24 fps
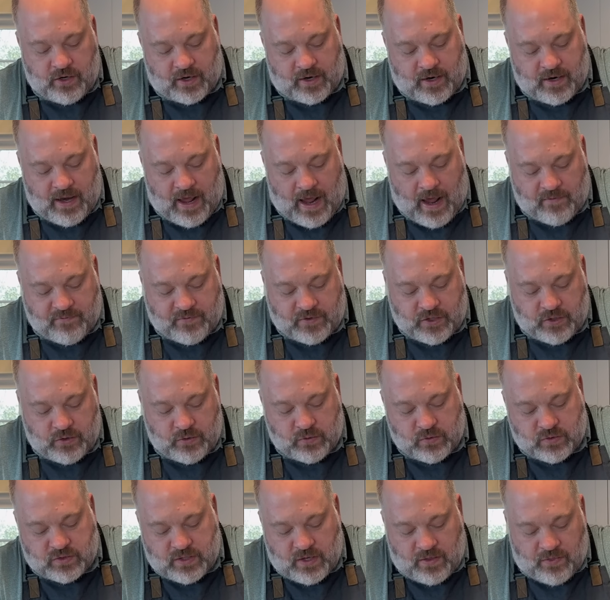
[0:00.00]
you're gonna have to
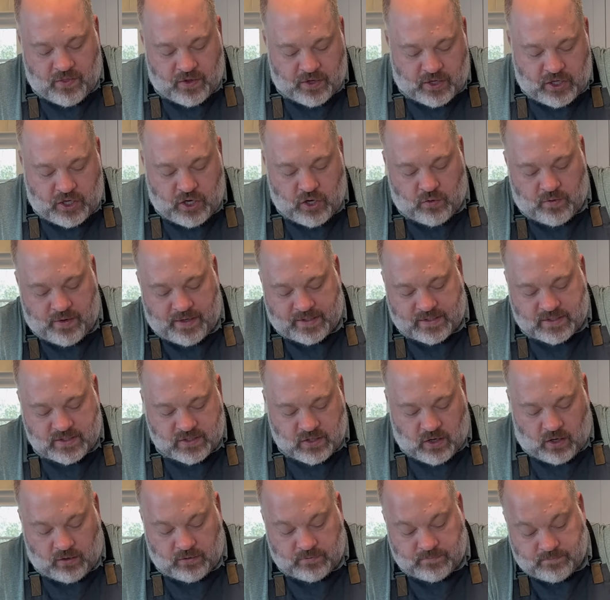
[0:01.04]
use the curing
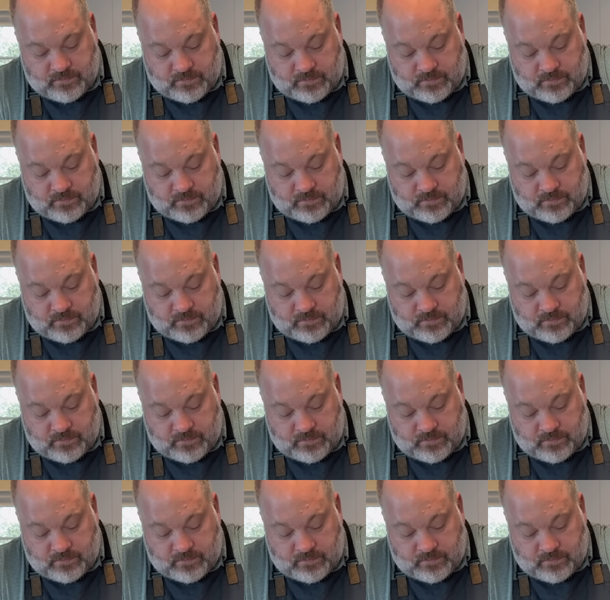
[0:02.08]
salt.